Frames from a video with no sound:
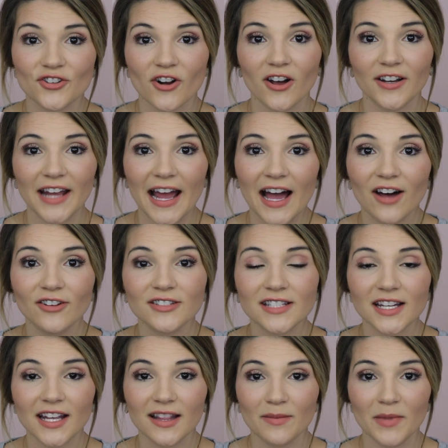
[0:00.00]
drawn out
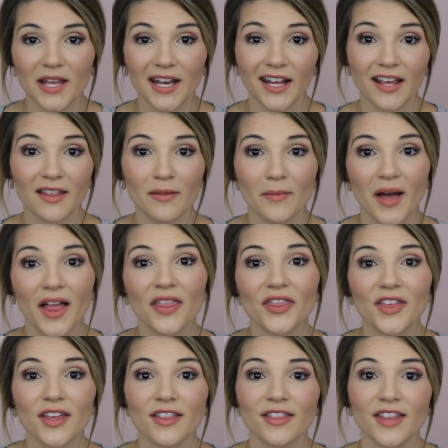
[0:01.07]
in the beginning of the
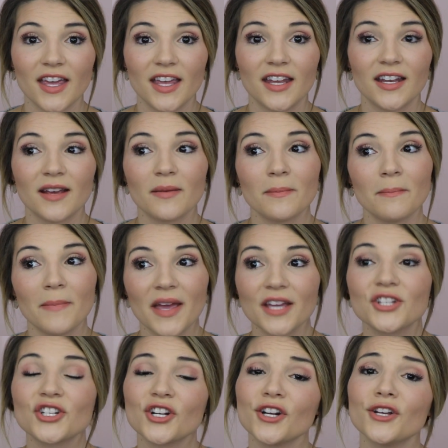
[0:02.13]
month, then
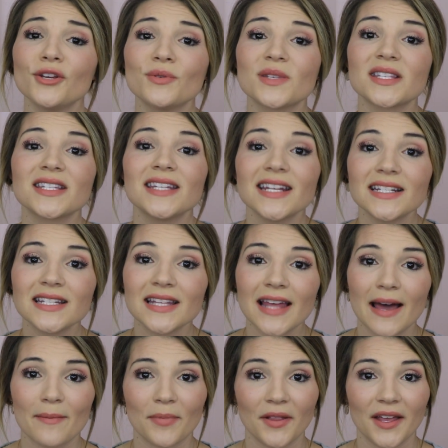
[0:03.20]
make sure you stick to
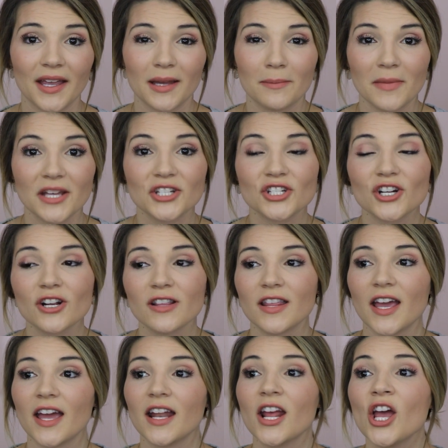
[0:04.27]
that plan. Make sure
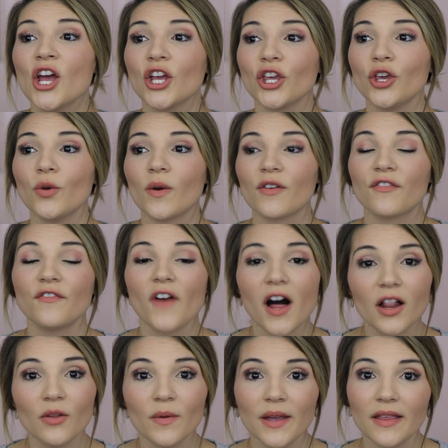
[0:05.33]
that you are
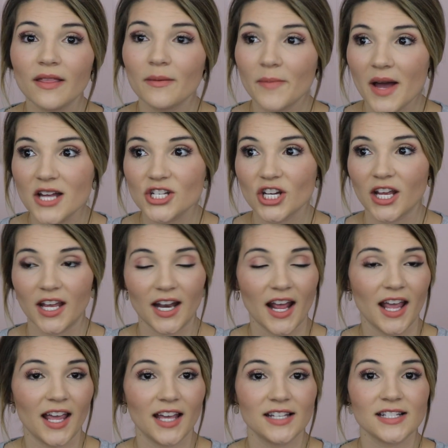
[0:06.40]
following the budget
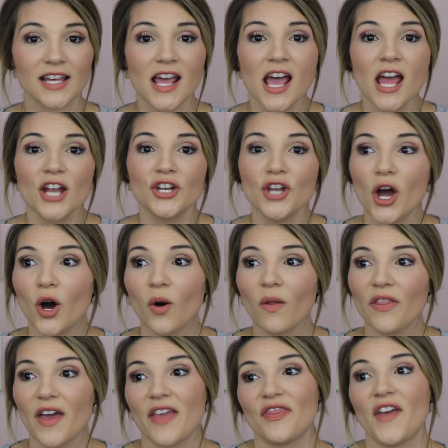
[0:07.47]
and
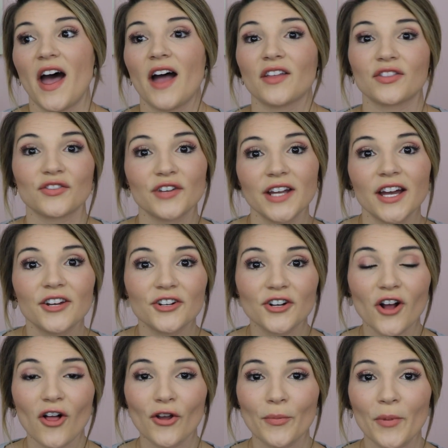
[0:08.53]
know that that
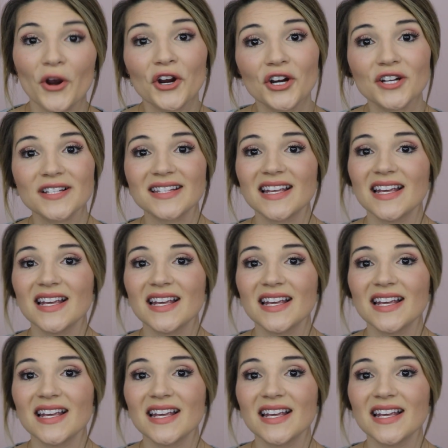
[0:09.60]
$300 purse